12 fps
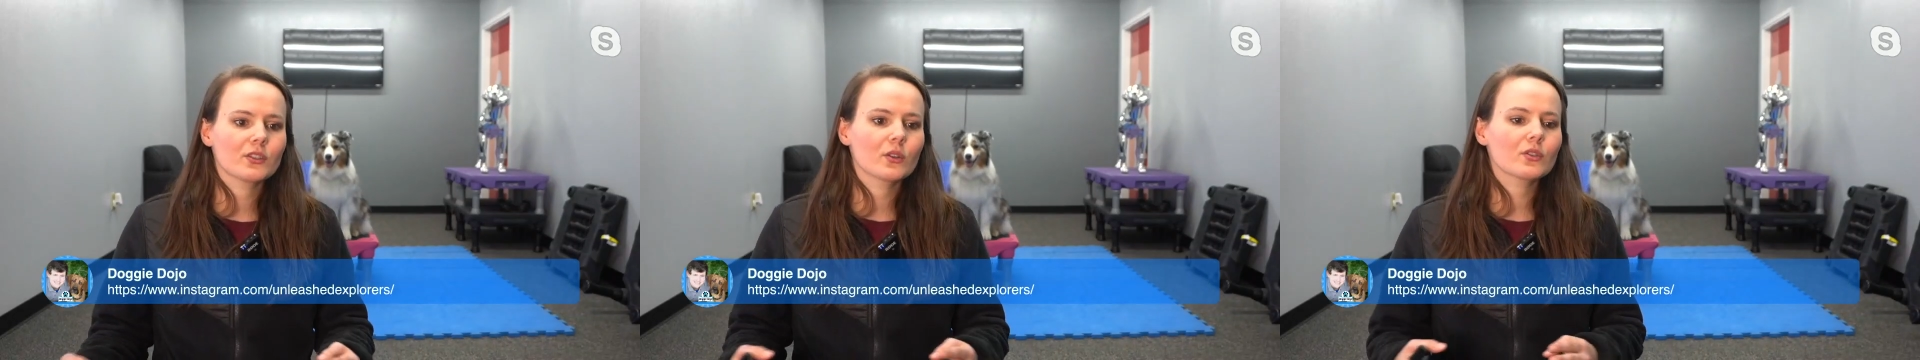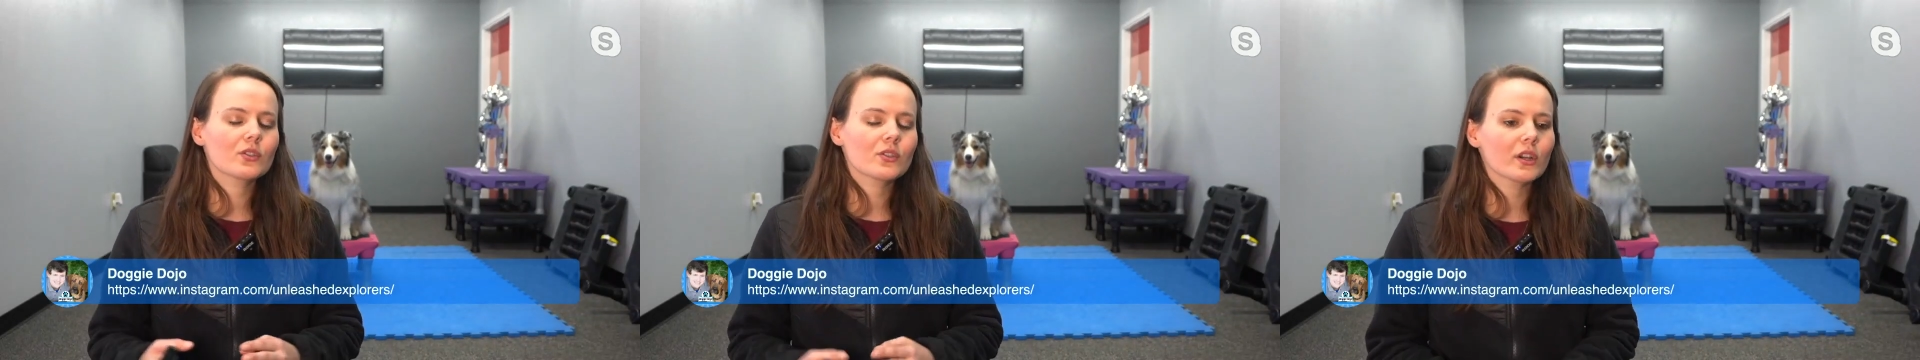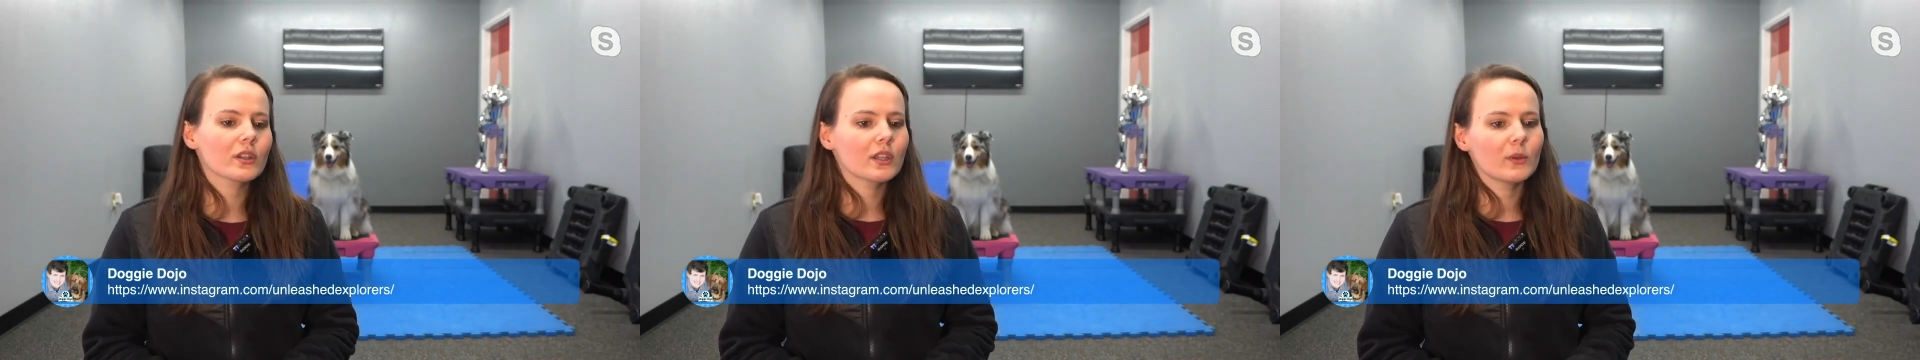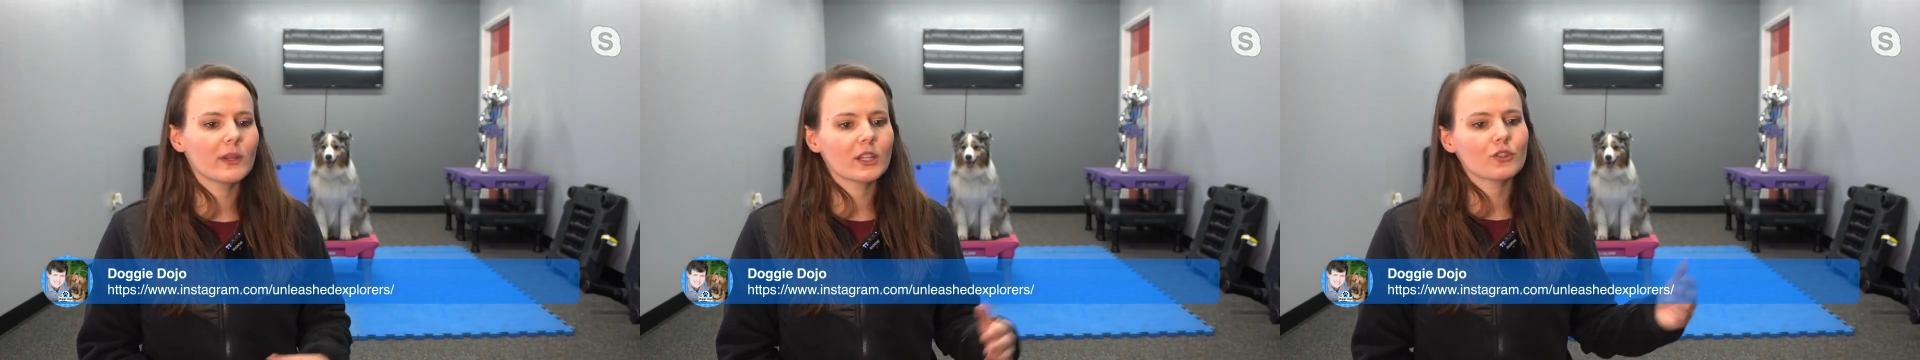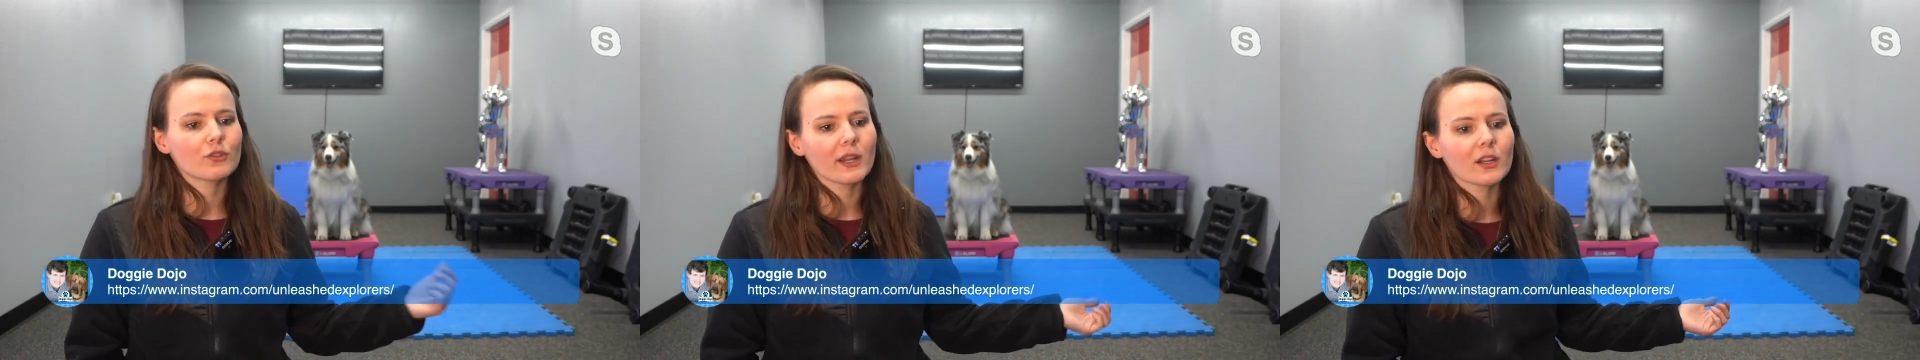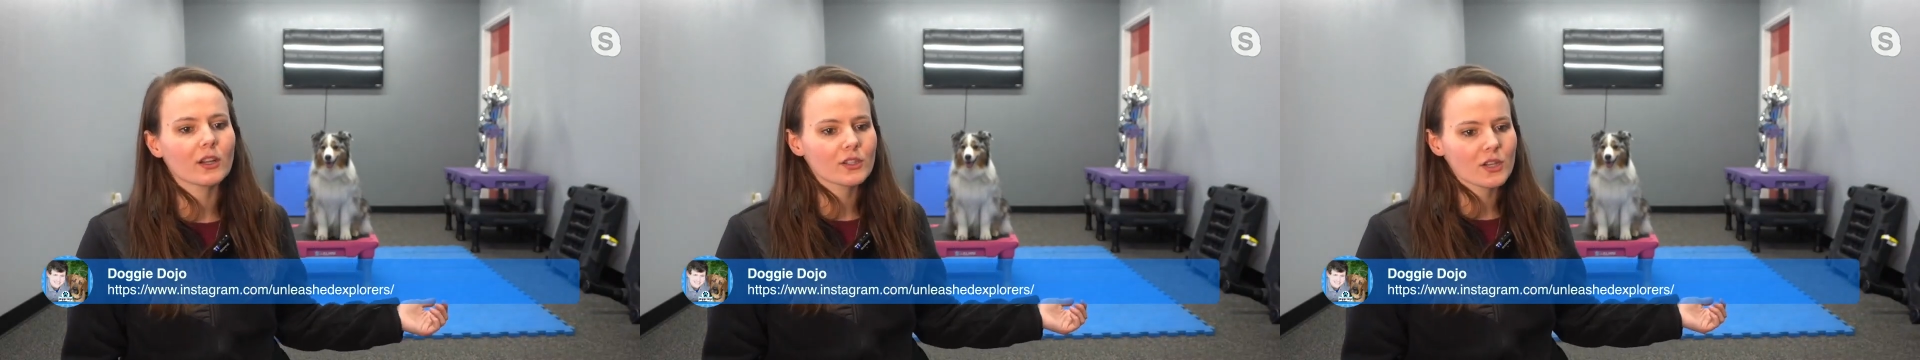So certainly we can
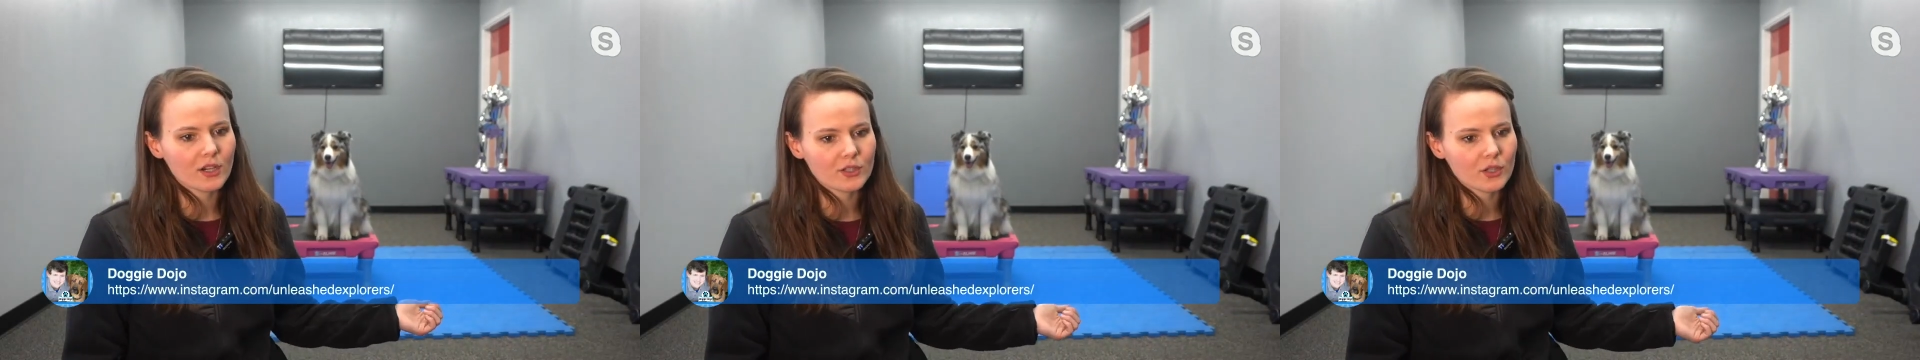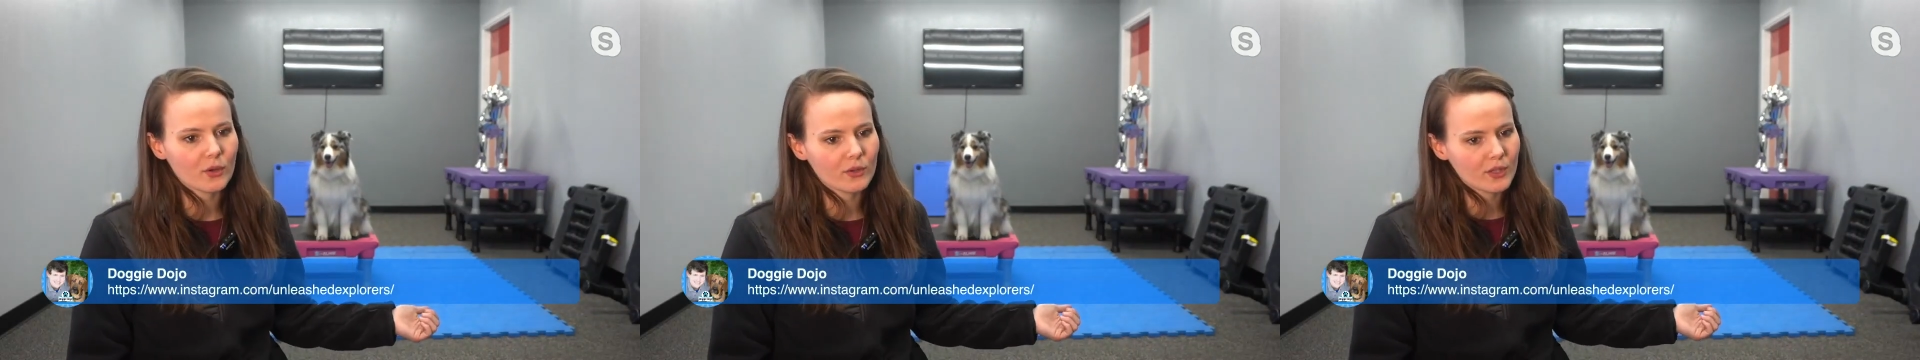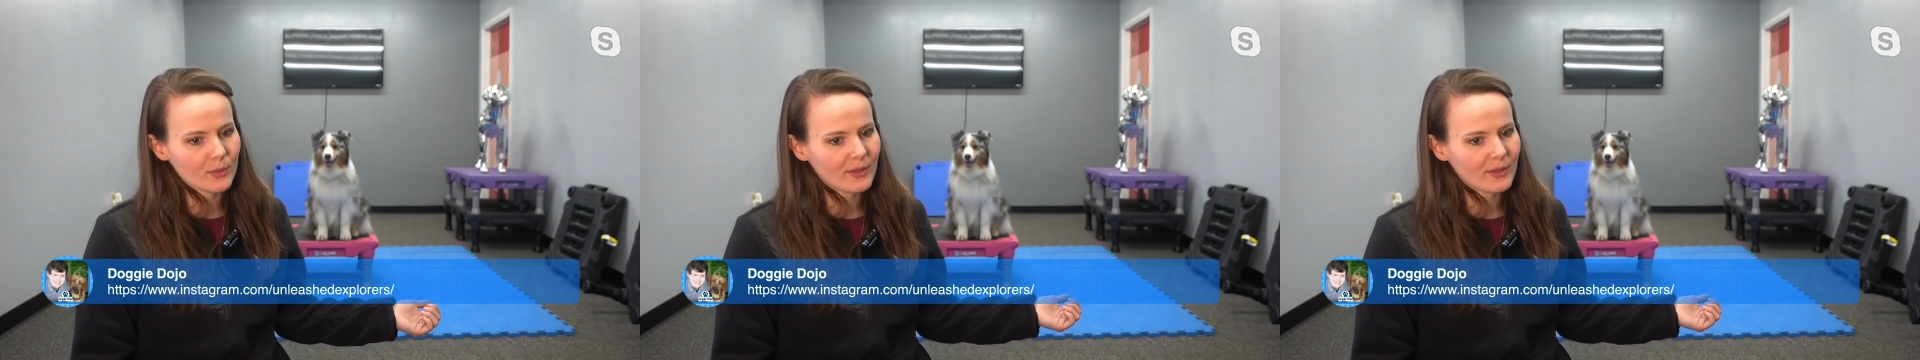train our dogs to go to the